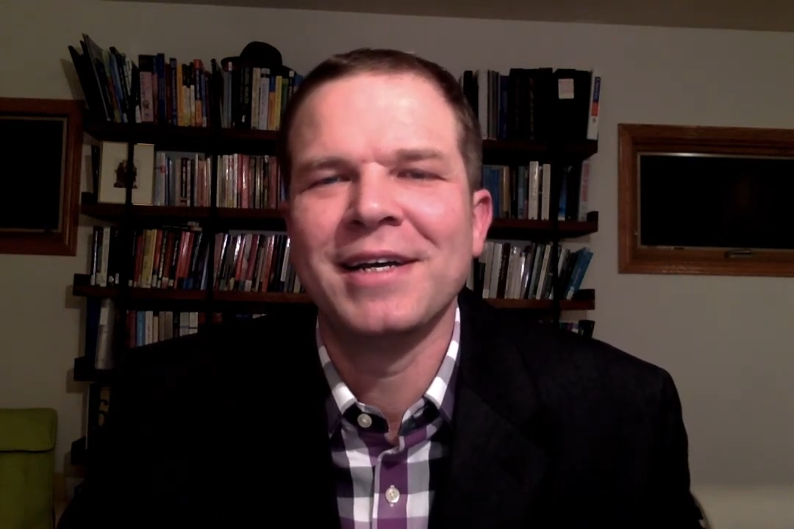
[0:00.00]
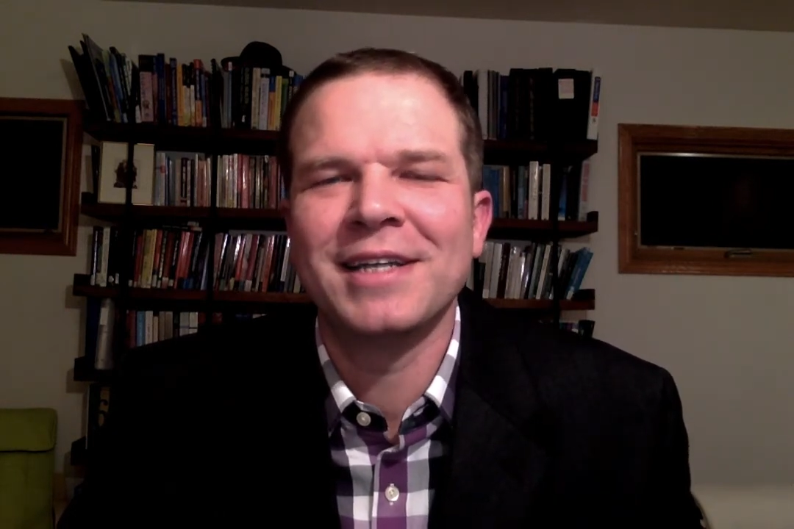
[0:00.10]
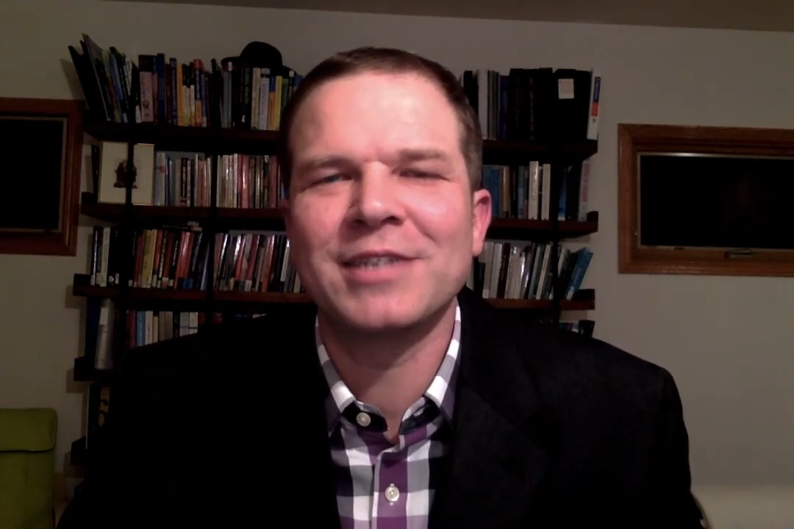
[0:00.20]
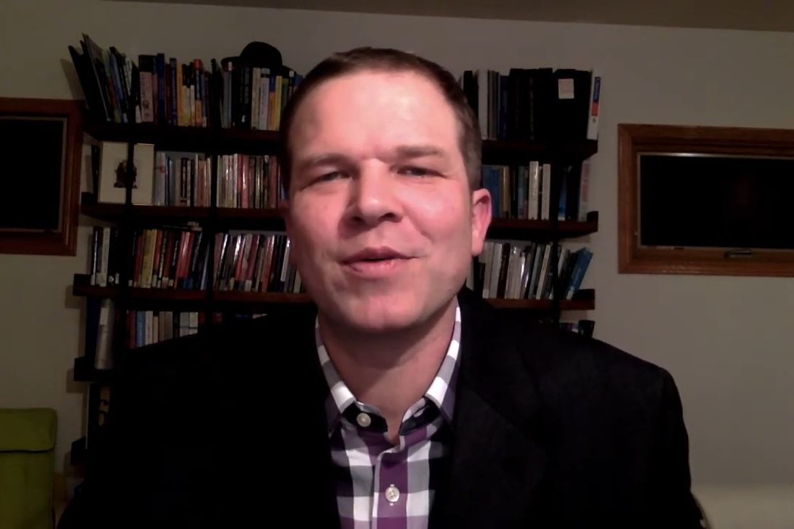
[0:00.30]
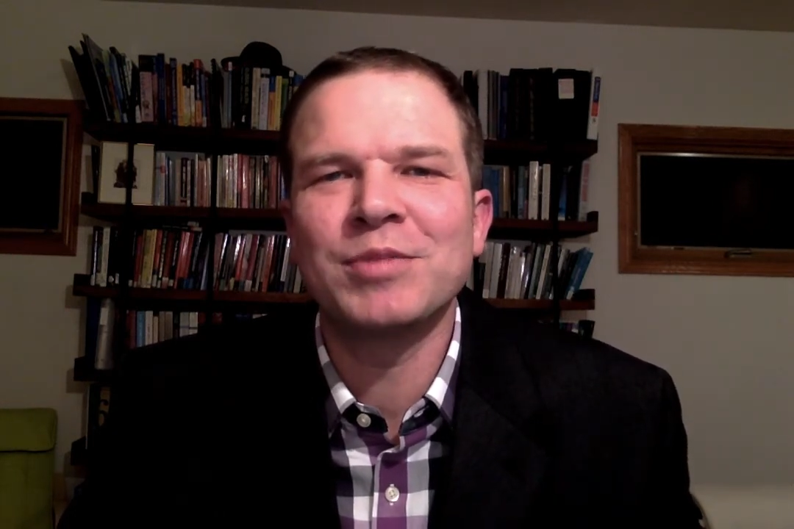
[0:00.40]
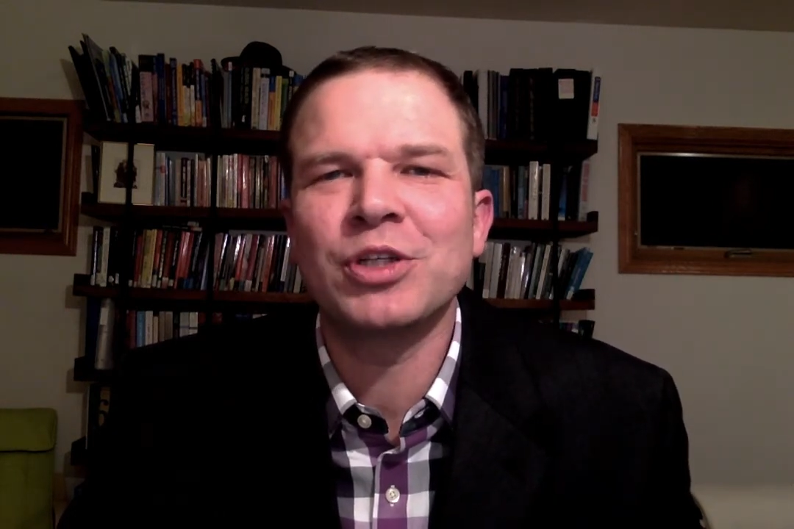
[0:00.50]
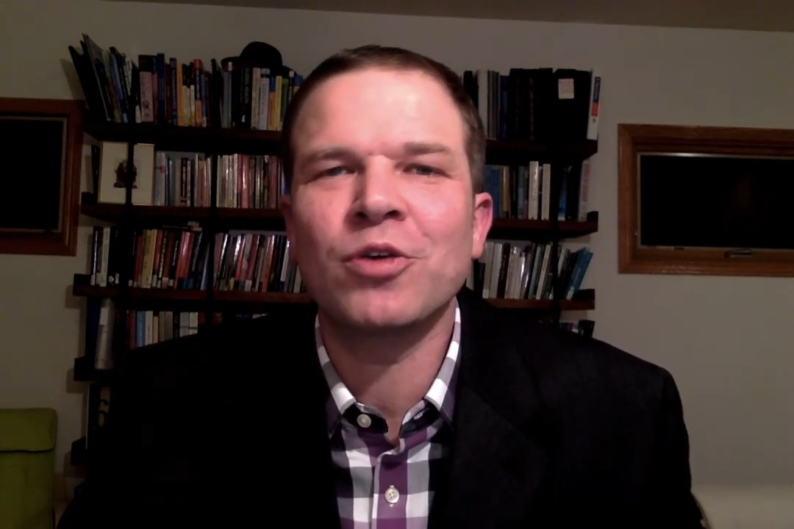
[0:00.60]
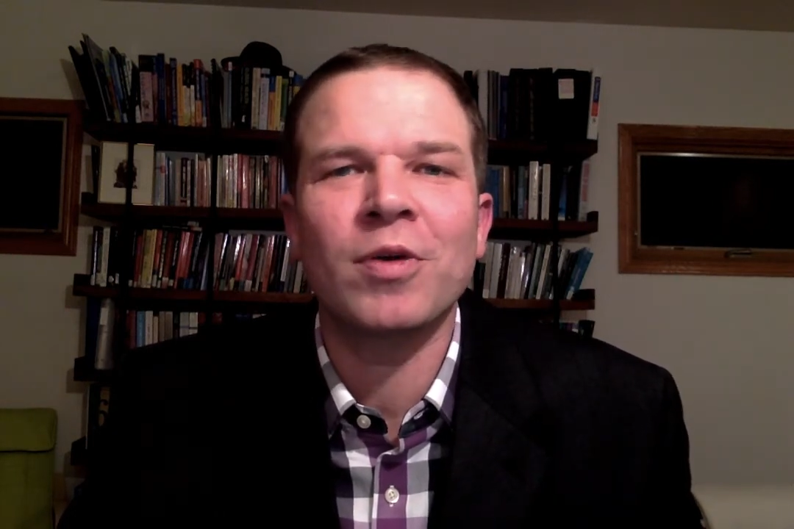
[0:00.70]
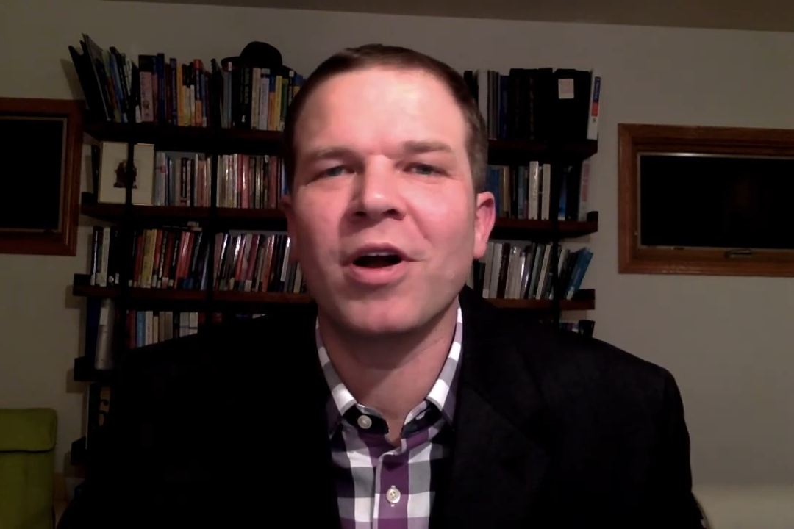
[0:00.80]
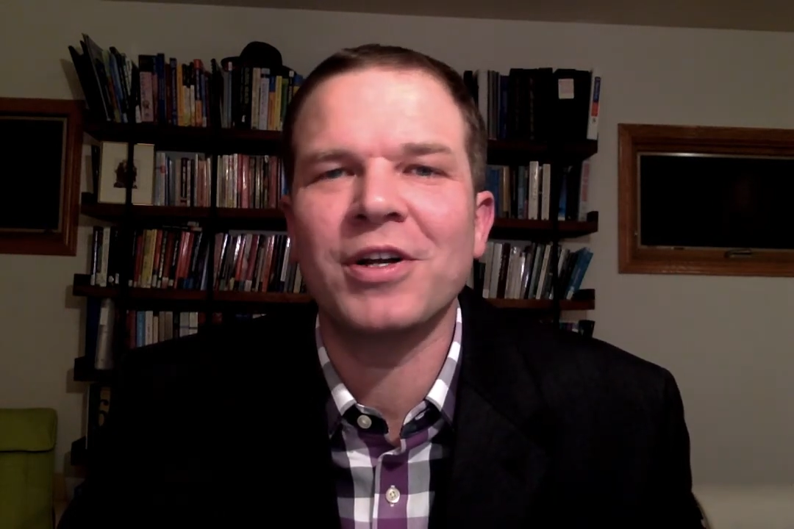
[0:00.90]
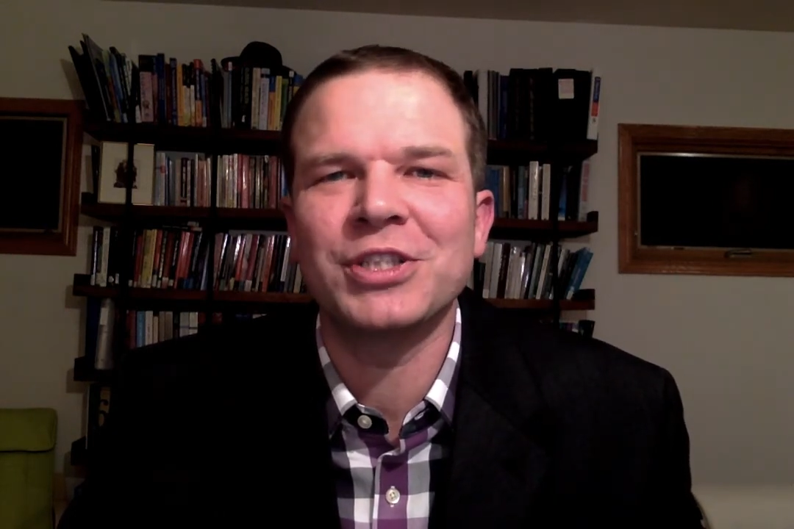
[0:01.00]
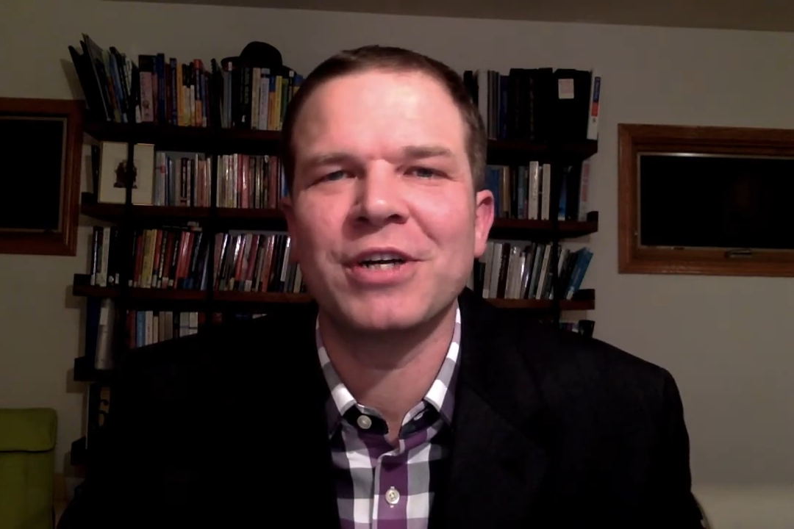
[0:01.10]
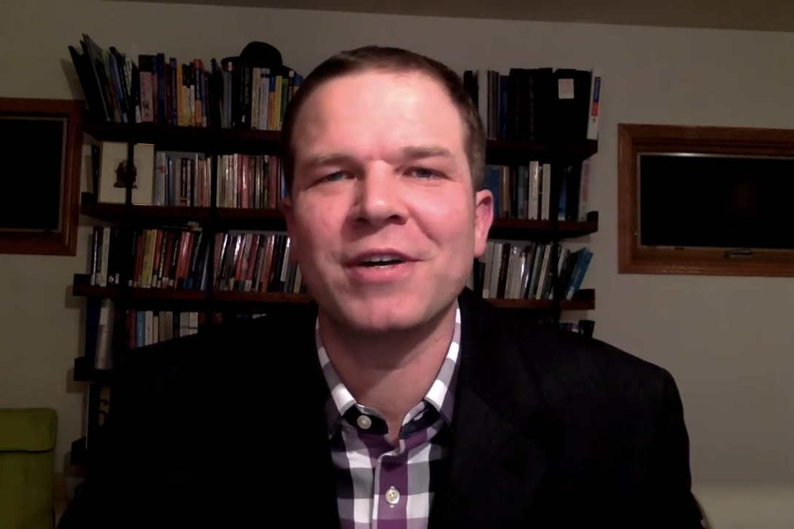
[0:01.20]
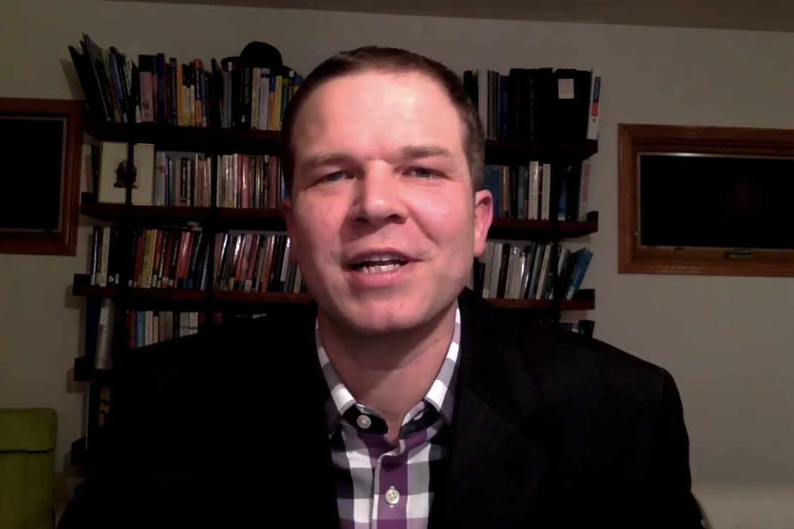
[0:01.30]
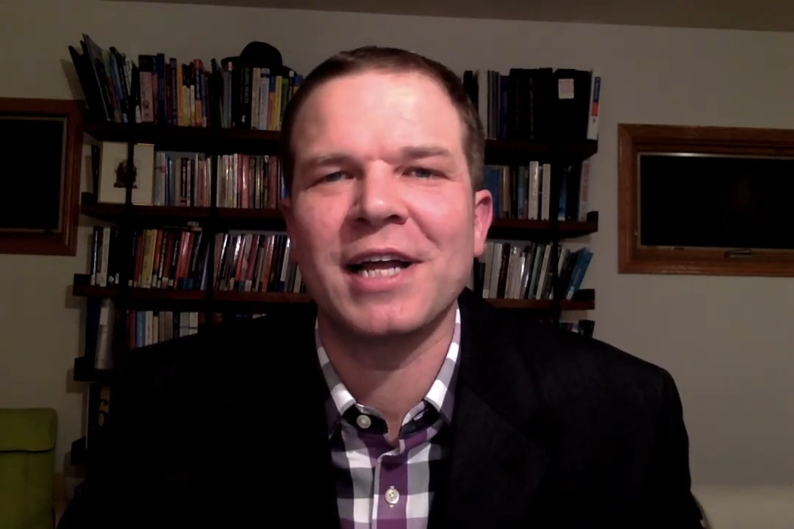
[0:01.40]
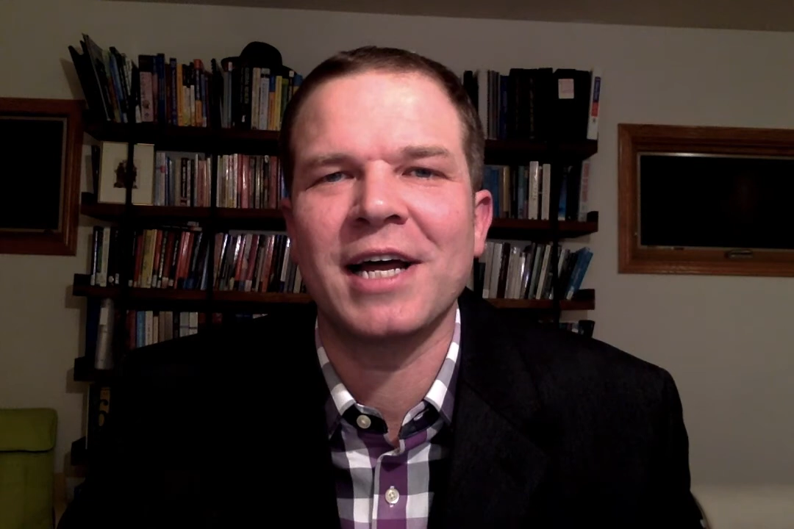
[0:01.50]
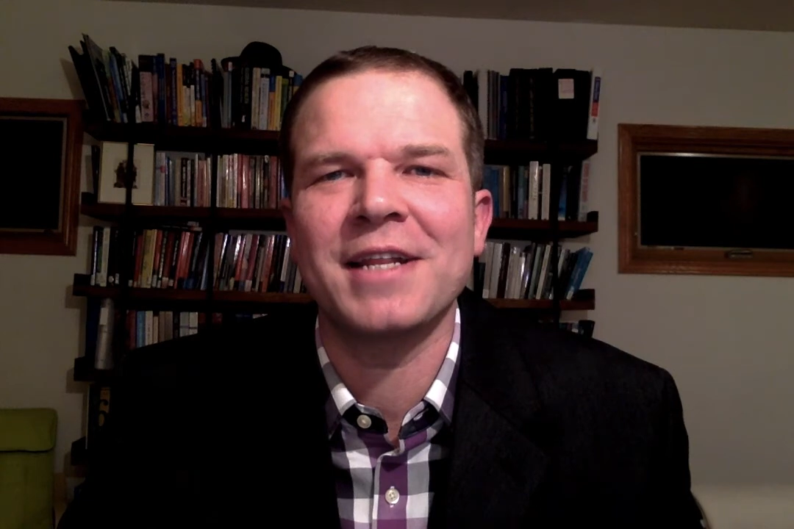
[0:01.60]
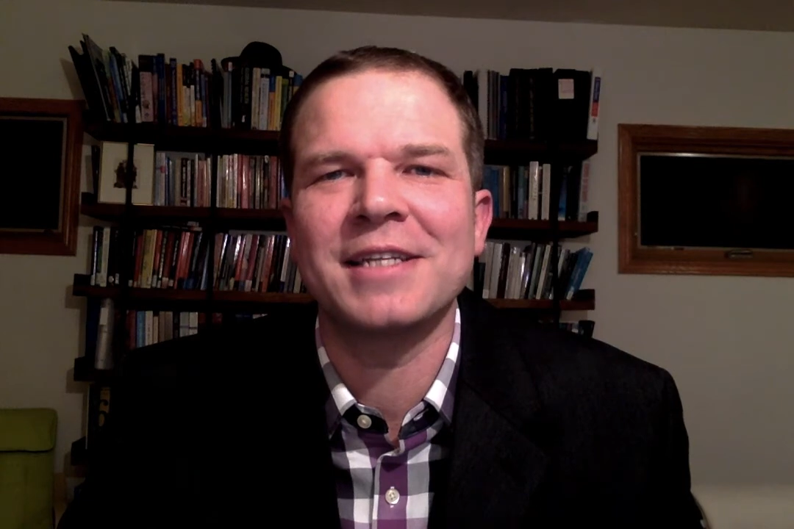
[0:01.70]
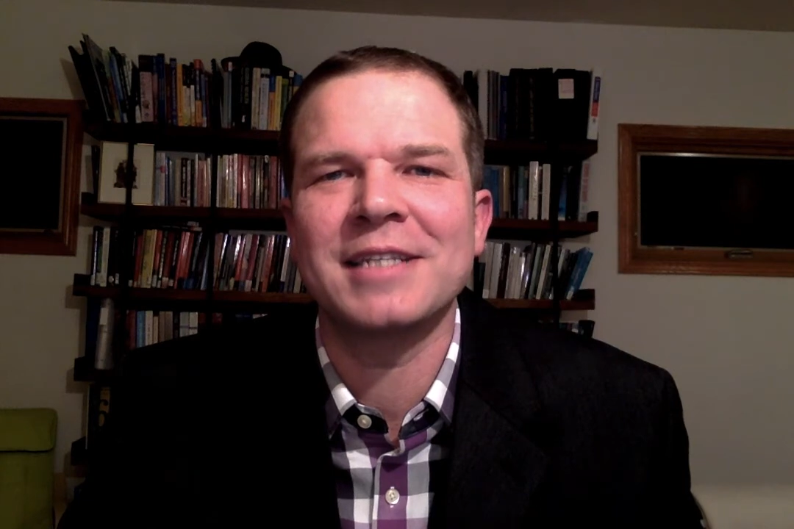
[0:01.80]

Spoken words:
And so I'm sure we're all sharing a lot of the